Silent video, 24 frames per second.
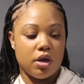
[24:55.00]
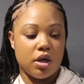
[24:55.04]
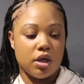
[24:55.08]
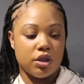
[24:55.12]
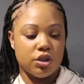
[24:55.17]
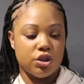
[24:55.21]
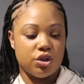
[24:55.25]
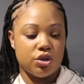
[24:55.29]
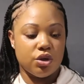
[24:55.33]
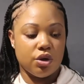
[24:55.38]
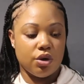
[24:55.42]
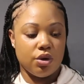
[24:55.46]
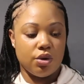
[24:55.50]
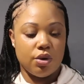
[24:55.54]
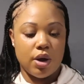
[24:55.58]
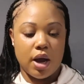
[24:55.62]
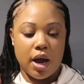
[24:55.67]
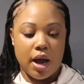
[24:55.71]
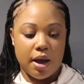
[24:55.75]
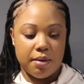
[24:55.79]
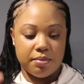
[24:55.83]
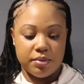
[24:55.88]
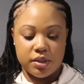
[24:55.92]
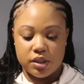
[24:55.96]
So
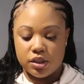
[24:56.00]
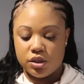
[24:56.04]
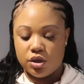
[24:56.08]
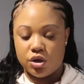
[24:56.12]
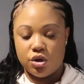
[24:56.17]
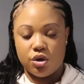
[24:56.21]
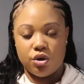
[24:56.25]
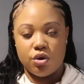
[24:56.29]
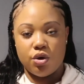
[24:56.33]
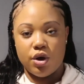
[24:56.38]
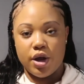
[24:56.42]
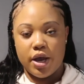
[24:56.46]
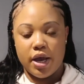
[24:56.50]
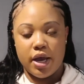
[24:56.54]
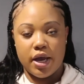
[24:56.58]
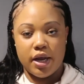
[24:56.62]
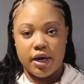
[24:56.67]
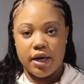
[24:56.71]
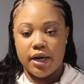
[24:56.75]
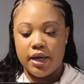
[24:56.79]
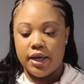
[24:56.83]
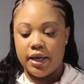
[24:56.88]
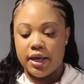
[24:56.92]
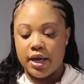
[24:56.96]
I'm just going to go ahead
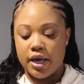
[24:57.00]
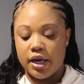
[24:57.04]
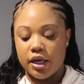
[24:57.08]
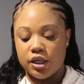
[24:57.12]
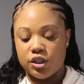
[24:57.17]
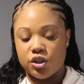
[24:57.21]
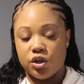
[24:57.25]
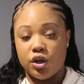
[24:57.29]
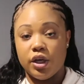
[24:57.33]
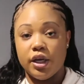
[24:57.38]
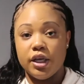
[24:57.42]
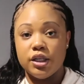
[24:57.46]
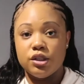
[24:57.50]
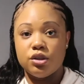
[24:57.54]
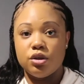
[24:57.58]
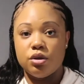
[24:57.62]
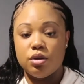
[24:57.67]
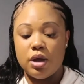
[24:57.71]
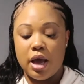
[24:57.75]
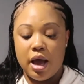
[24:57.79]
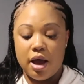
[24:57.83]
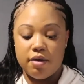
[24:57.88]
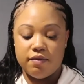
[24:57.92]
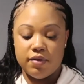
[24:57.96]
and get it. So his will
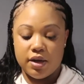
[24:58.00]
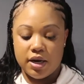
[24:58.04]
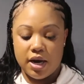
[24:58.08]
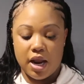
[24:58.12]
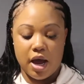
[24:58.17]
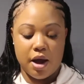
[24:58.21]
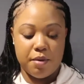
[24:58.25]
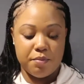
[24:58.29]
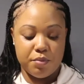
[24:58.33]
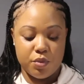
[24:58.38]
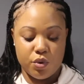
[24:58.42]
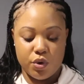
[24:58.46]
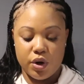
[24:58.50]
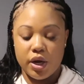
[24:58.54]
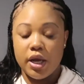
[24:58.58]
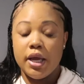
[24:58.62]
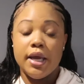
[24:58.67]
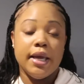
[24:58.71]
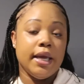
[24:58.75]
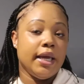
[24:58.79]
have a lot more.